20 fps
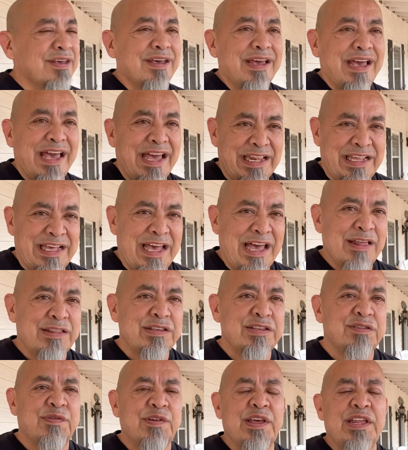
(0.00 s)
Anyhow,
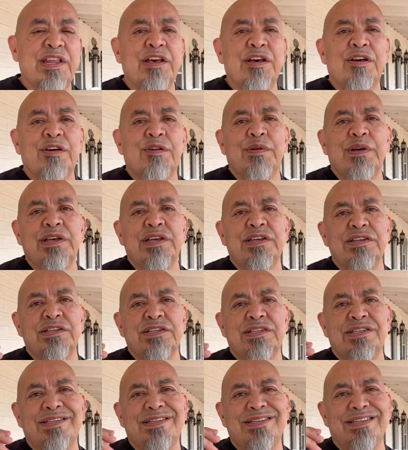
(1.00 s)
this video
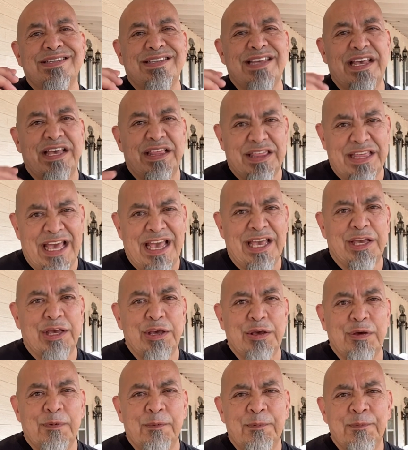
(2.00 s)
is to say thank
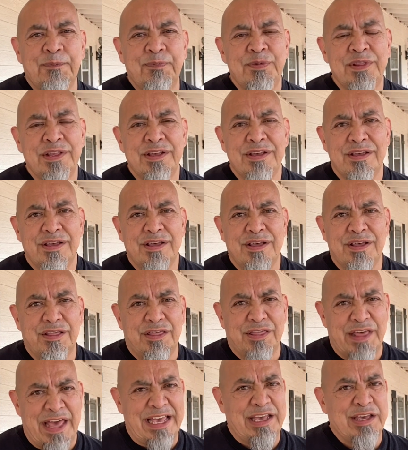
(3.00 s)
you.
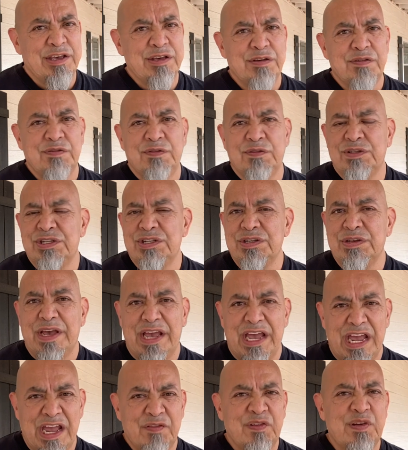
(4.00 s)
Thank you to
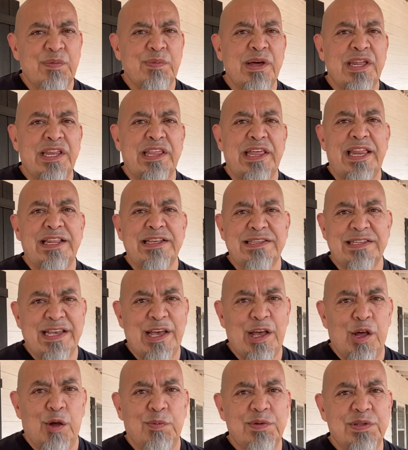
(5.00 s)
everybody that has
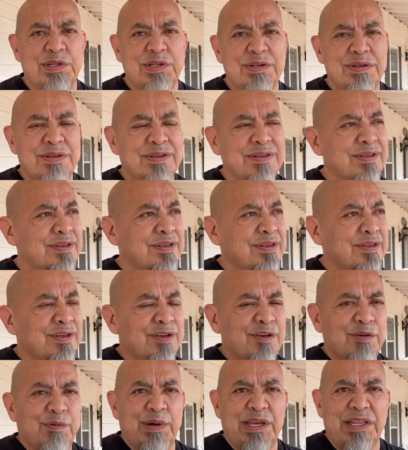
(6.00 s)
helped
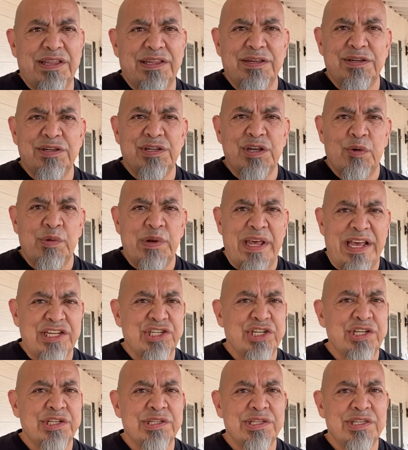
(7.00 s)
with
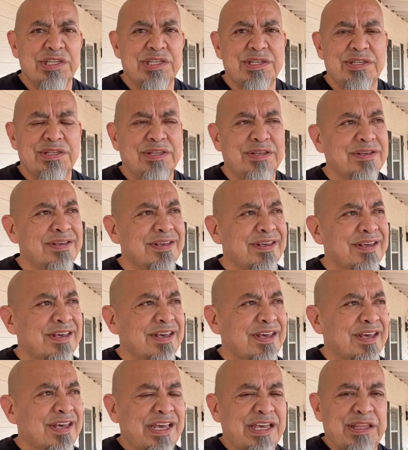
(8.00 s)
donations,
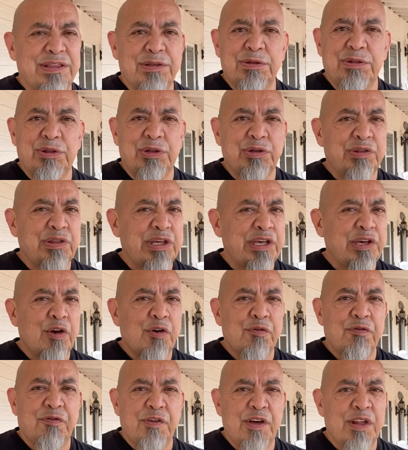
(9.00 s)
either through the
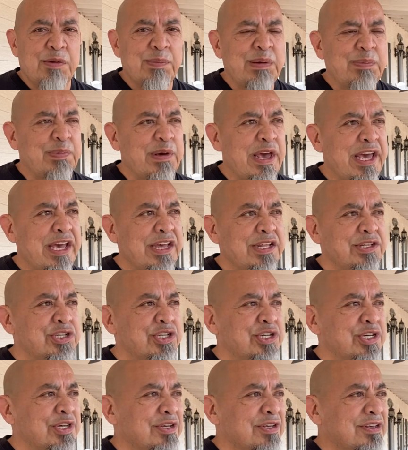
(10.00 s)
GoFundMe
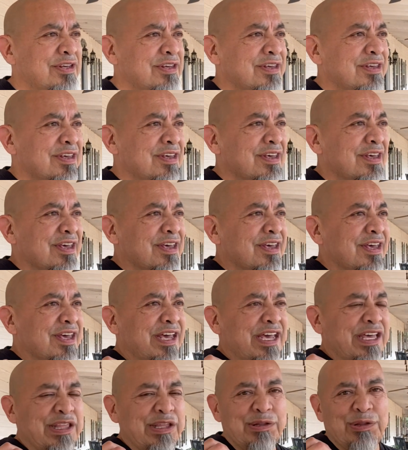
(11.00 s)
page,
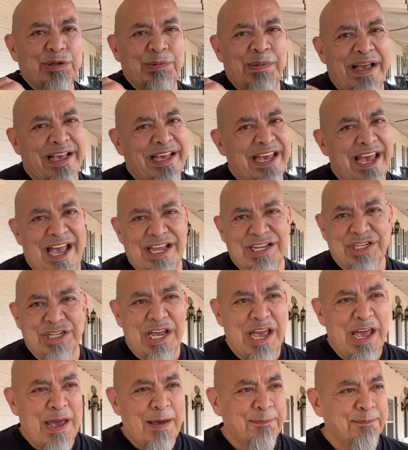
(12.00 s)
either through my Cash
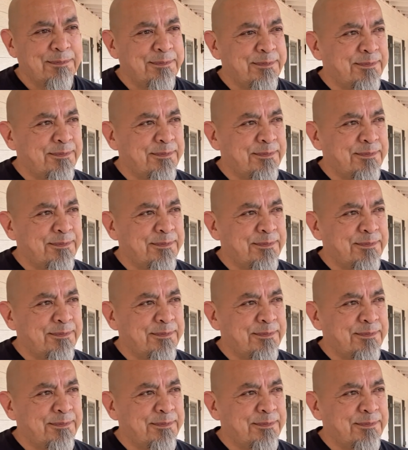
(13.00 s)
App,